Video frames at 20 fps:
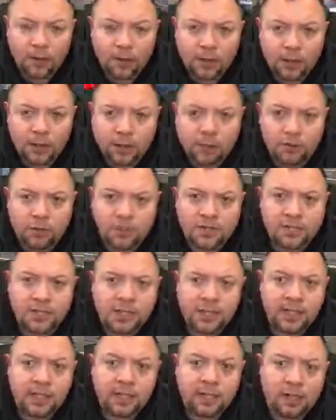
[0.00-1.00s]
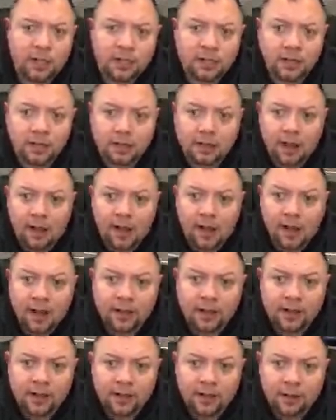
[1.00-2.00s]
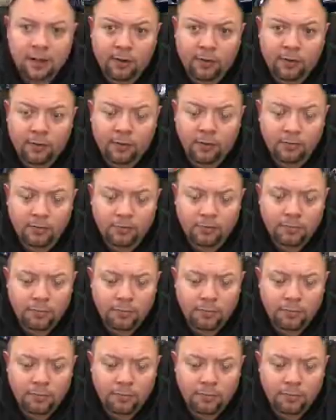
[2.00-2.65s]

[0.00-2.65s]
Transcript: you're seeing a lot of